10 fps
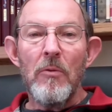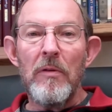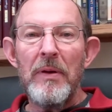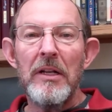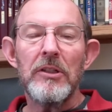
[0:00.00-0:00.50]

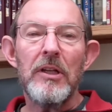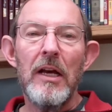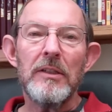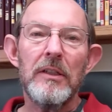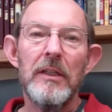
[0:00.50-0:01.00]
We've been
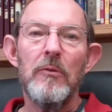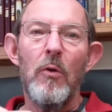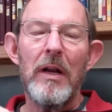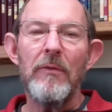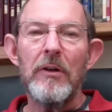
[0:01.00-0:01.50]
discussing
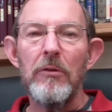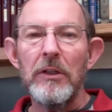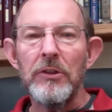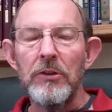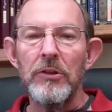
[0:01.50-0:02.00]
what every
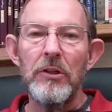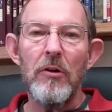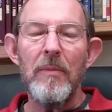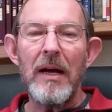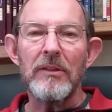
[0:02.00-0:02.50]
Christian should
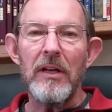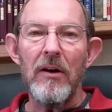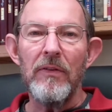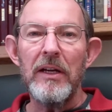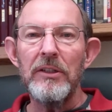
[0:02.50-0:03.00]
know about
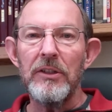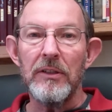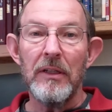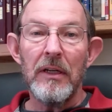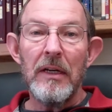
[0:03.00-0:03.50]

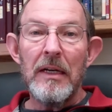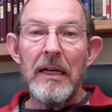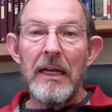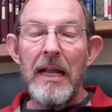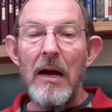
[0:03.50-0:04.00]
salvation,
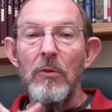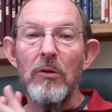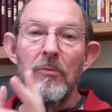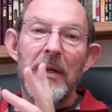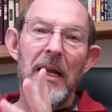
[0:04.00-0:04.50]
and now we're
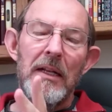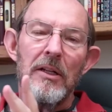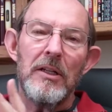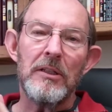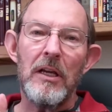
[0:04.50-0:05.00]
going to begin
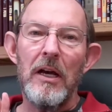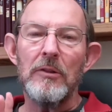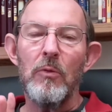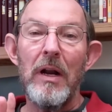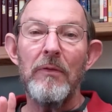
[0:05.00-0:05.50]
to
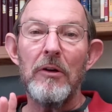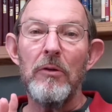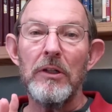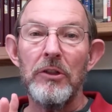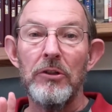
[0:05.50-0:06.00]
discuss what every
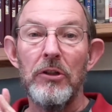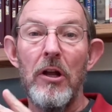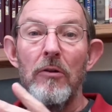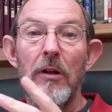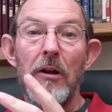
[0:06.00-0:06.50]
Christian should
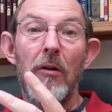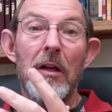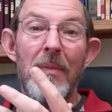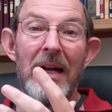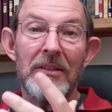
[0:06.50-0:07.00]
know not
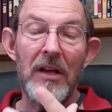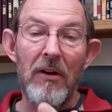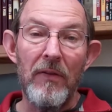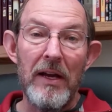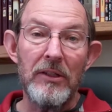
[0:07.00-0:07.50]
only about
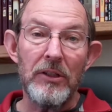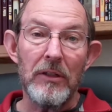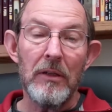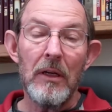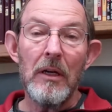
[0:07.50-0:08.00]

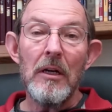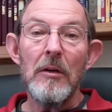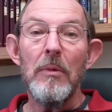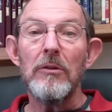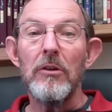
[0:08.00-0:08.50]
salvation,
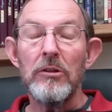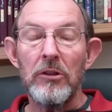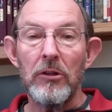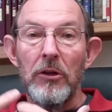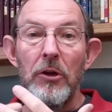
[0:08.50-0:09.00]
but the
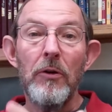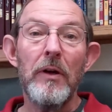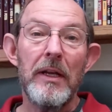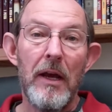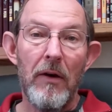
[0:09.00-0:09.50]

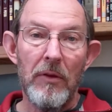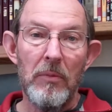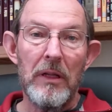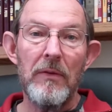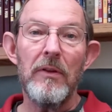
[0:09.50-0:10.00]
security of the
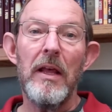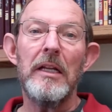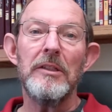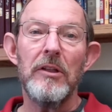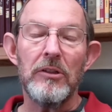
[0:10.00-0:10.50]
believer, that
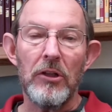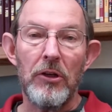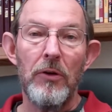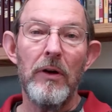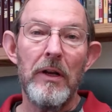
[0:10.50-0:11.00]
is the
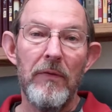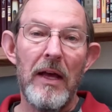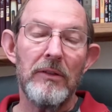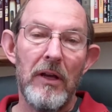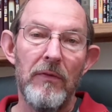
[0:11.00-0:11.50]
security of
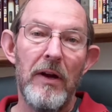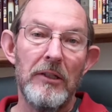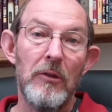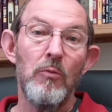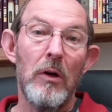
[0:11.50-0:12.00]
that
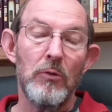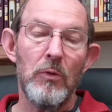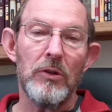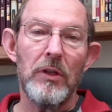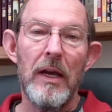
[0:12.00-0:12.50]
salvation once
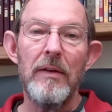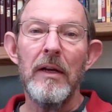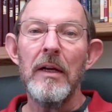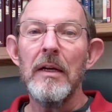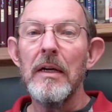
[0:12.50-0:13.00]
we're
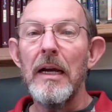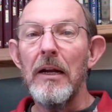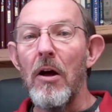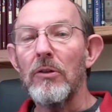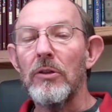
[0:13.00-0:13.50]
saved,
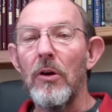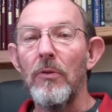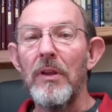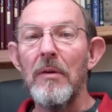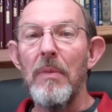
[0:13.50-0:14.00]
and
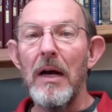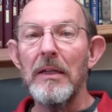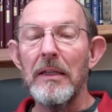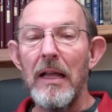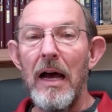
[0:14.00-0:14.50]
also the
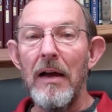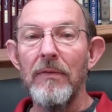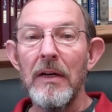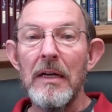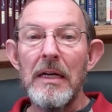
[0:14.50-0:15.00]
abundant
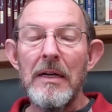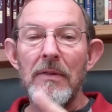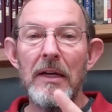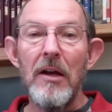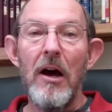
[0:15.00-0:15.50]
life
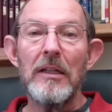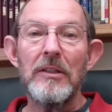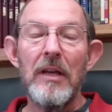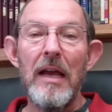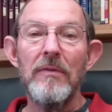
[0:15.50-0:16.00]
that God
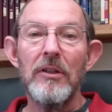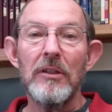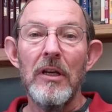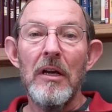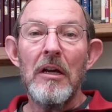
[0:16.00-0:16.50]
saves
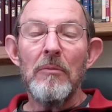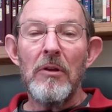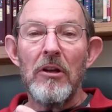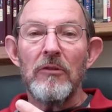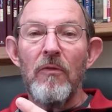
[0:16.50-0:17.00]
us.
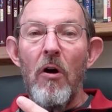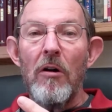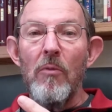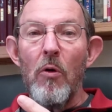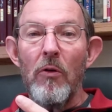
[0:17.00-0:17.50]
But there's
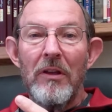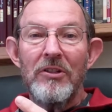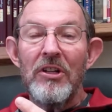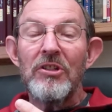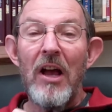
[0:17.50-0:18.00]
far more
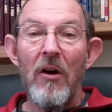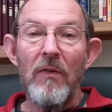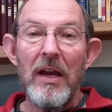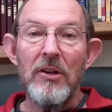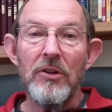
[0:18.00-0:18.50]
than just
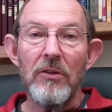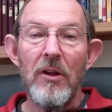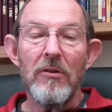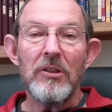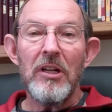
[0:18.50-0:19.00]
salvation.
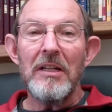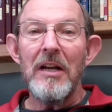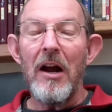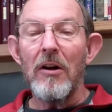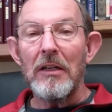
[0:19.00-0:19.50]
There is an
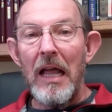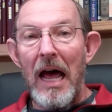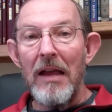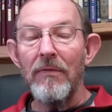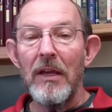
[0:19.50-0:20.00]
entire
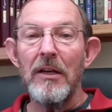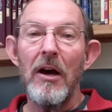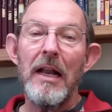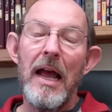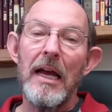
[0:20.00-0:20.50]
life that
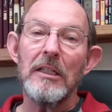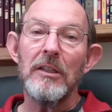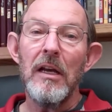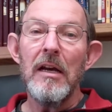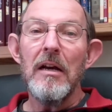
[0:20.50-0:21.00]
God
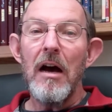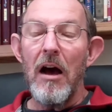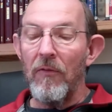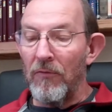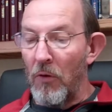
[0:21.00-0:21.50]
has
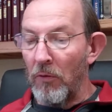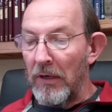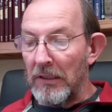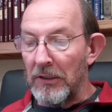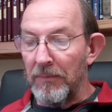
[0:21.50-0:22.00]

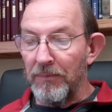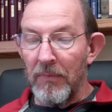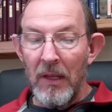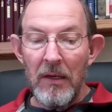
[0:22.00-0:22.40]
for us.